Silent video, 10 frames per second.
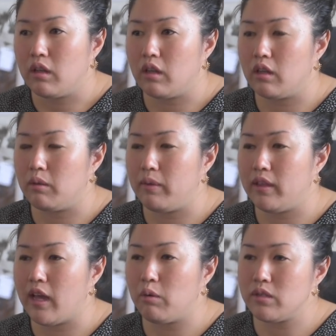And
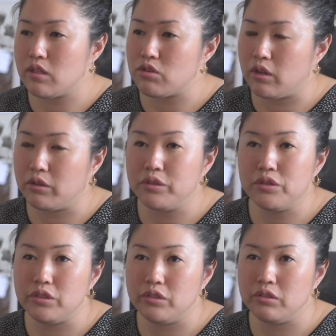that was a struggle
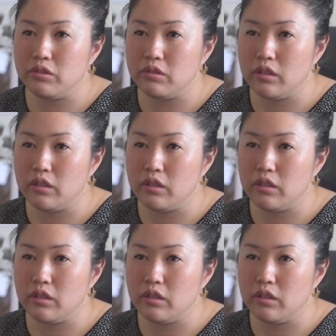too.